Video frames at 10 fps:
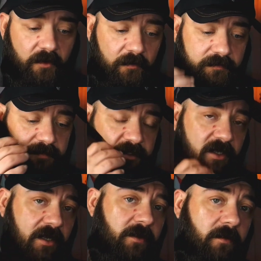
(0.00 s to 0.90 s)
comb to
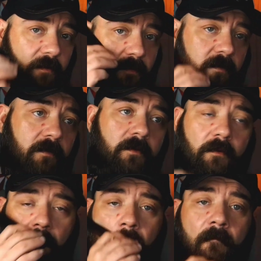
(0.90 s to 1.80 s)
kind of,
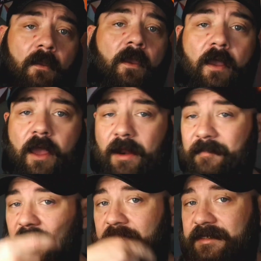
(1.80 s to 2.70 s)

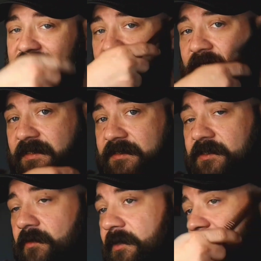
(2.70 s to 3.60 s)
I'm not going to dig
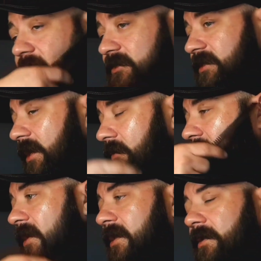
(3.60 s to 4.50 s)
into it, I'm just kind of
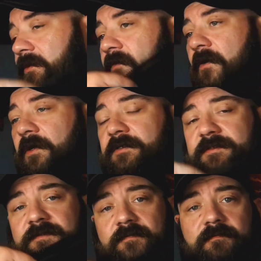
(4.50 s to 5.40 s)
raking it across.